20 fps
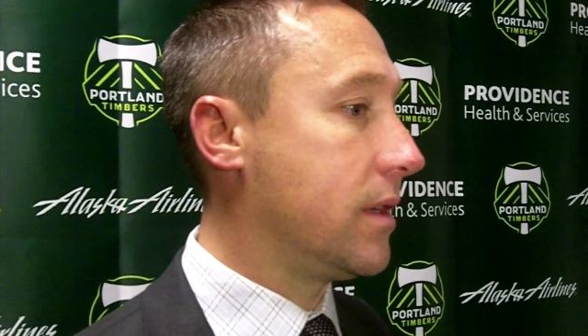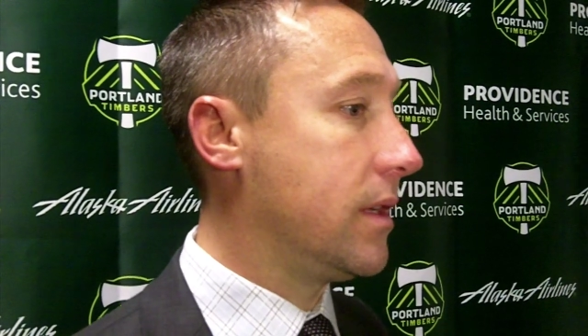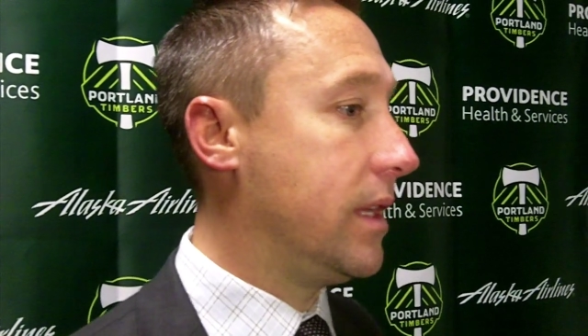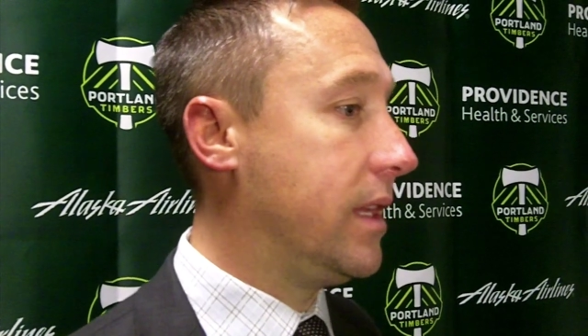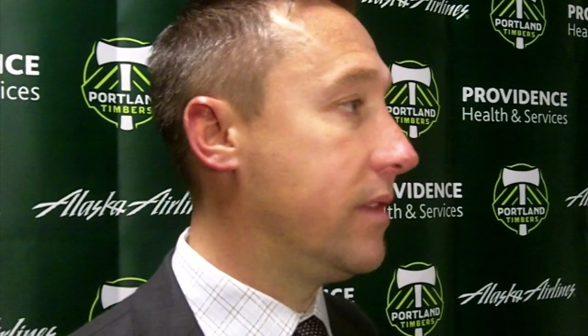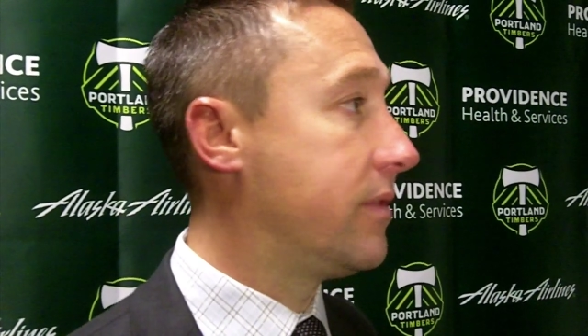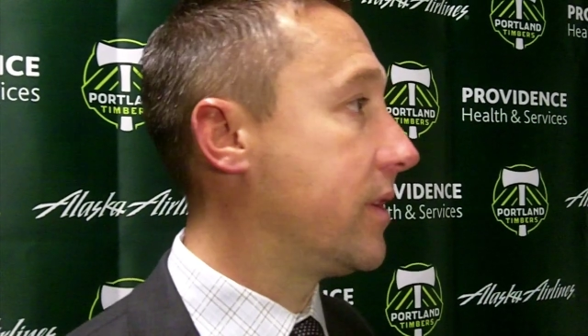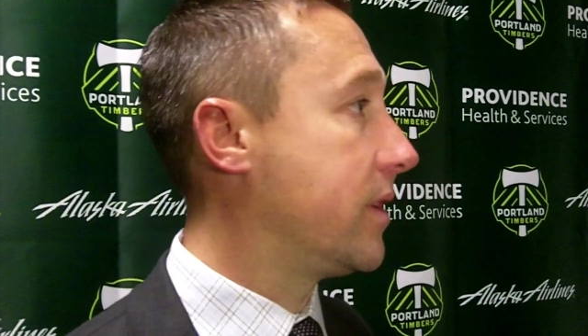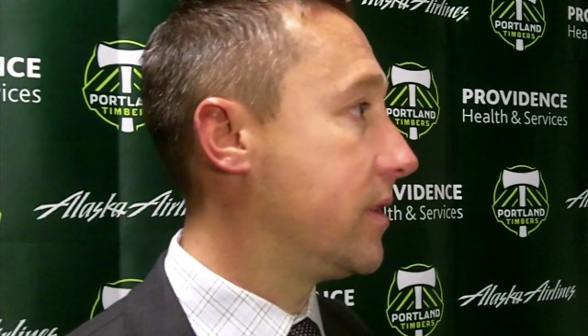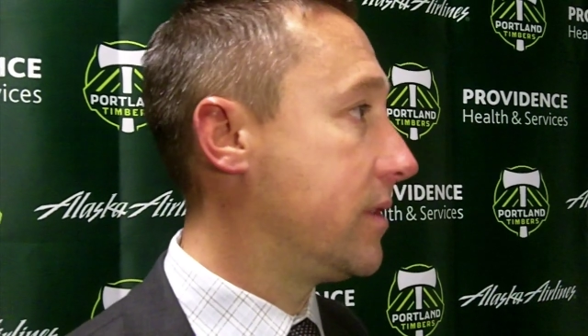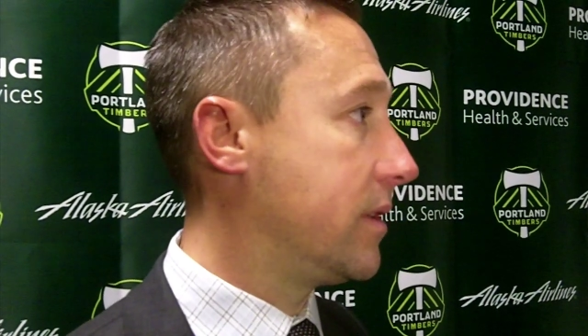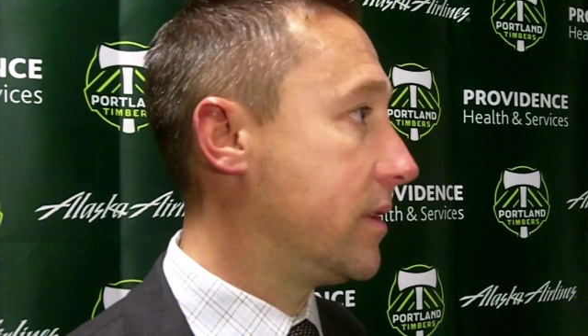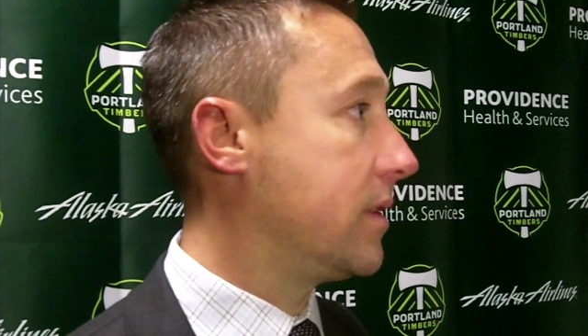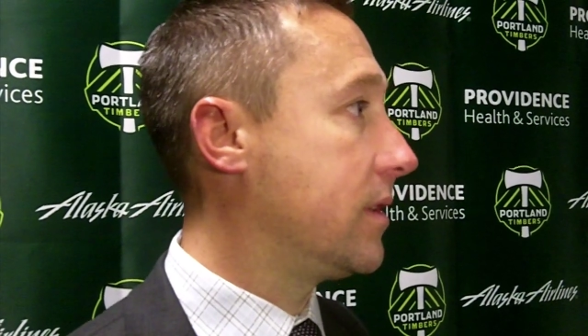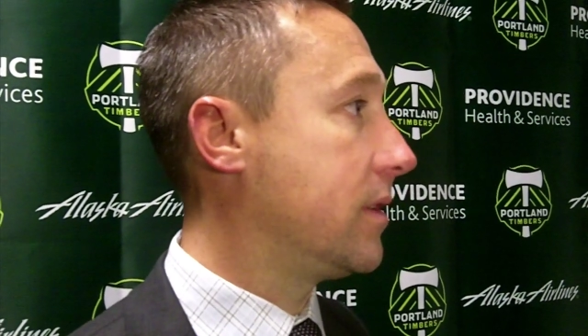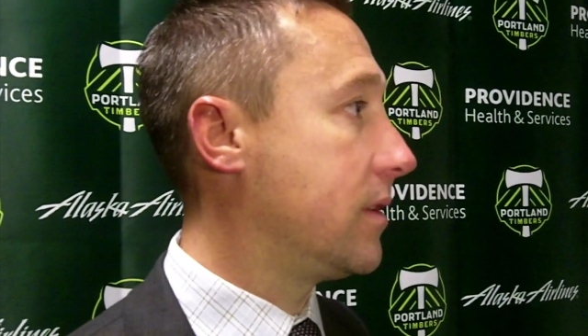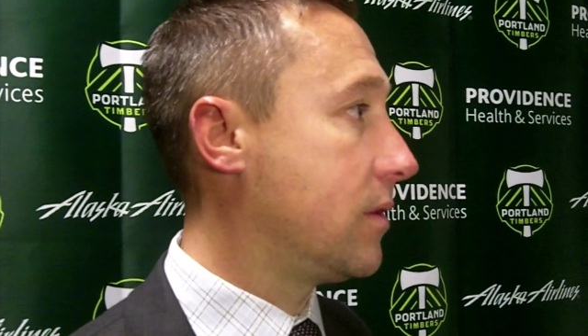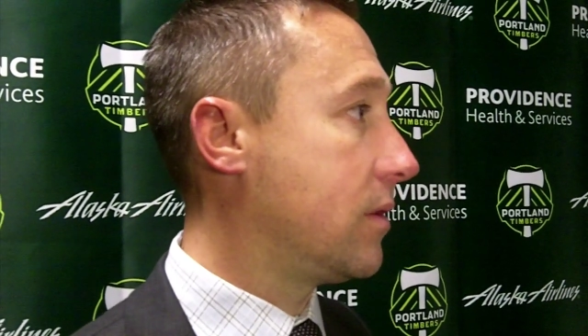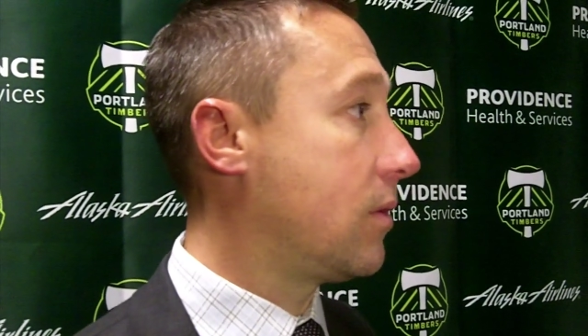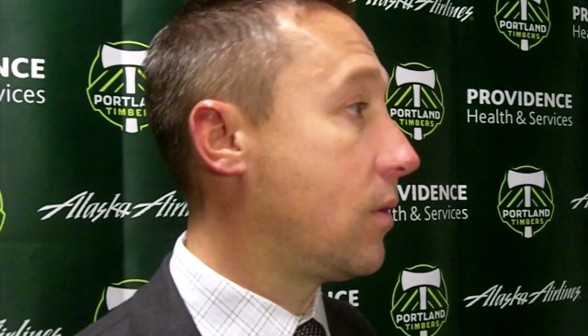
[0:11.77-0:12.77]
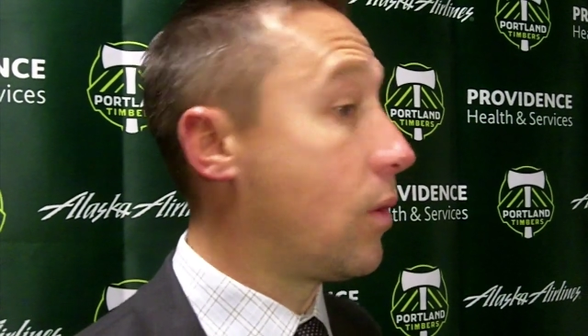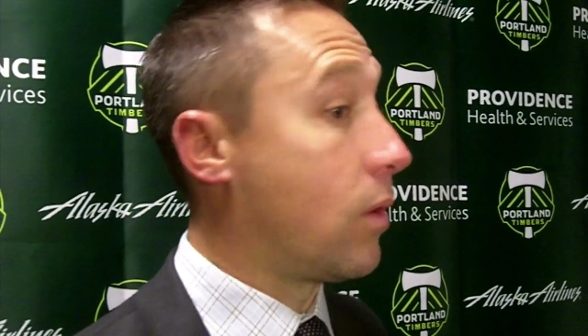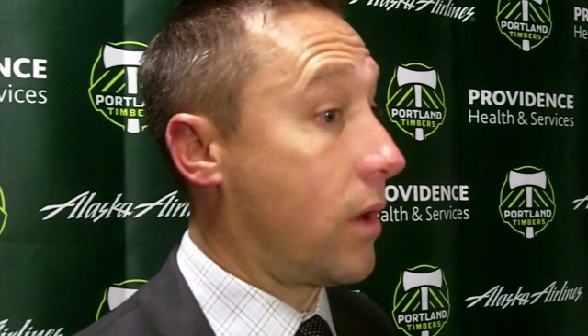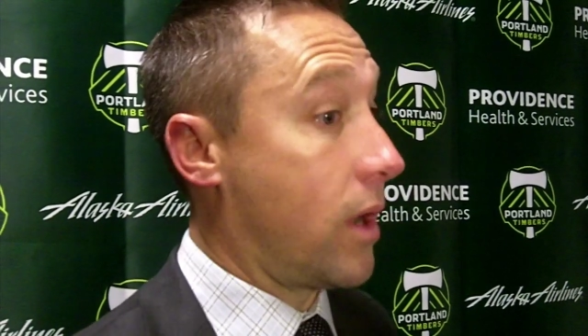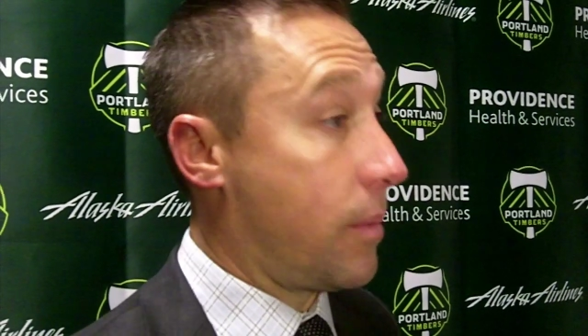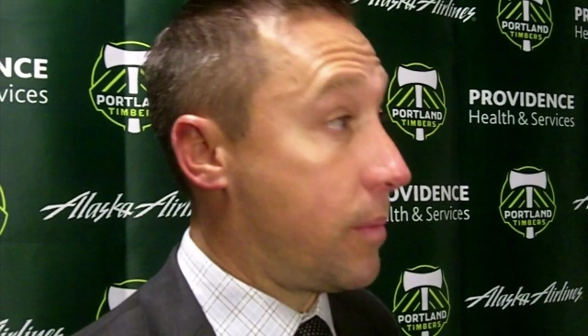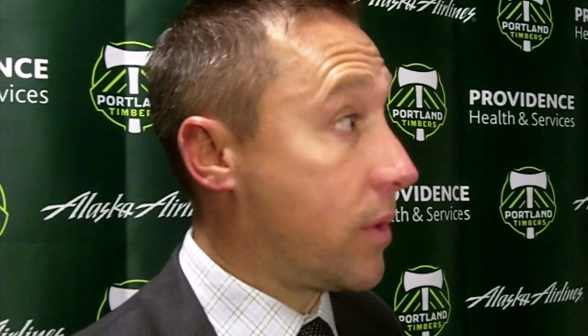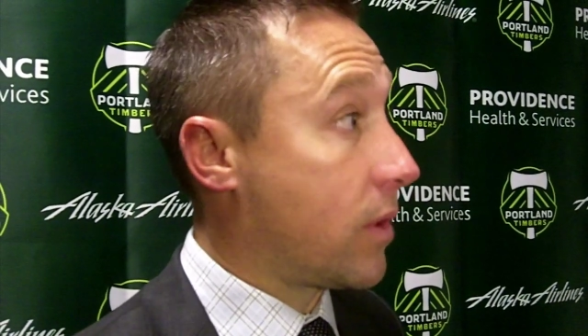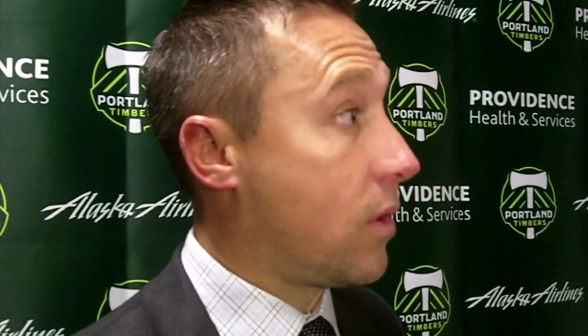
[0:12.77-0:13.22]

even or up